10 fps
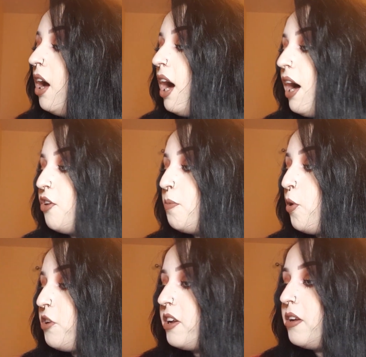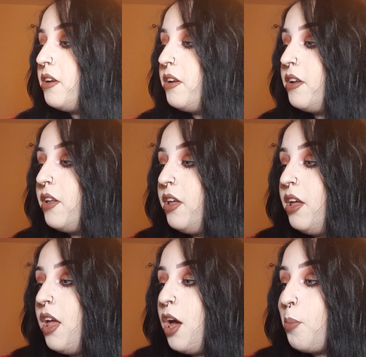and body.
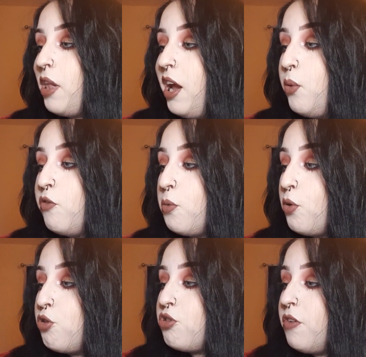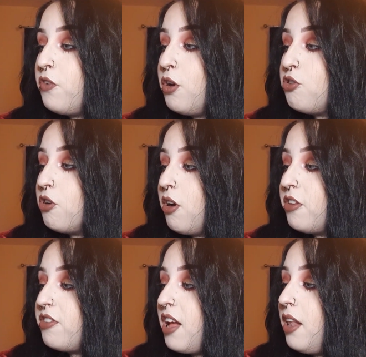Apply it with a brush of your
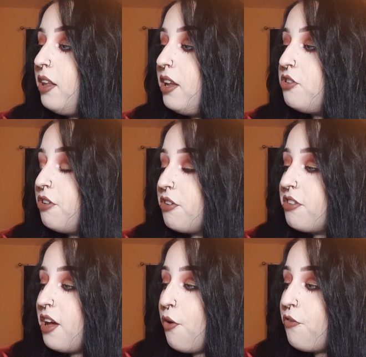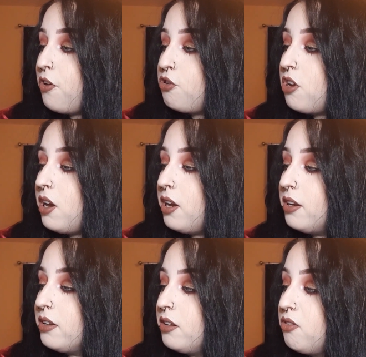choice and let yourself
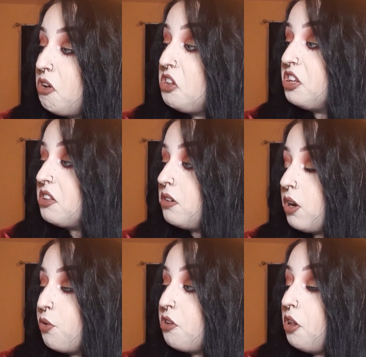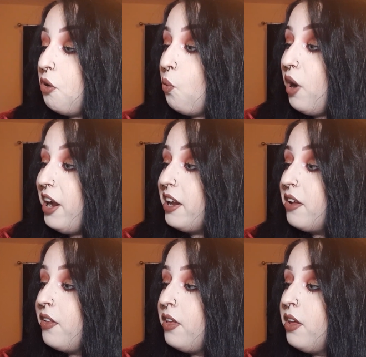shine. A little goes a long way.
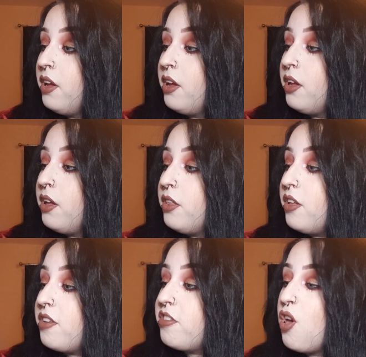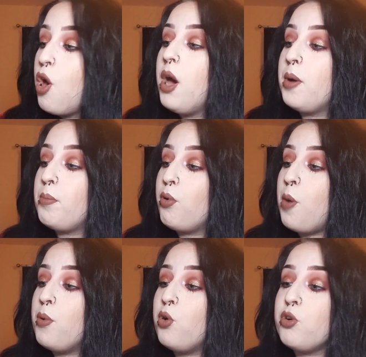This
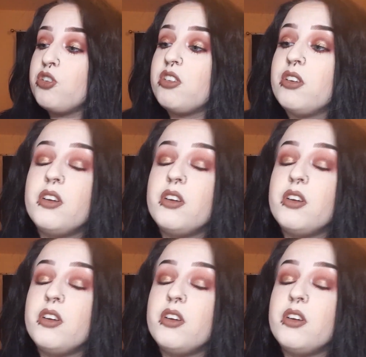product,